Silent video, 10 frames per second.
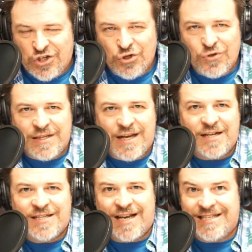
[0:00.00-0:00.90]
issues and not
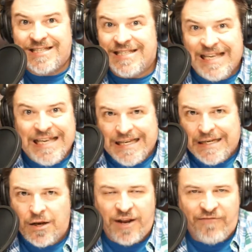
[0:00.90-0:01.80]
discuss
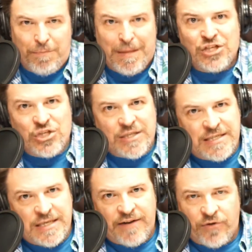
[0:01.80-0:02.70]
sin, not even mention
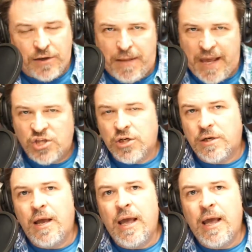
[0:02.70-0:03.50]
sin if we can manage it.